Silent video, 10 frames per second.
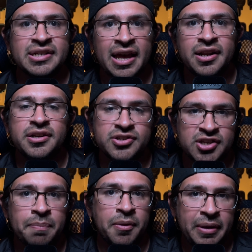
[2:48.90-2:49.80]
intended to
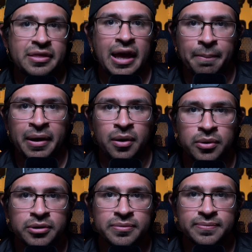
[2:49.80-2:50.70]
supplement that
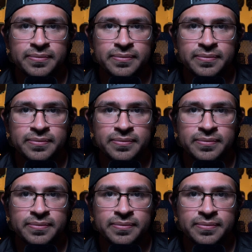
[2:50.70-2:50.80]
power.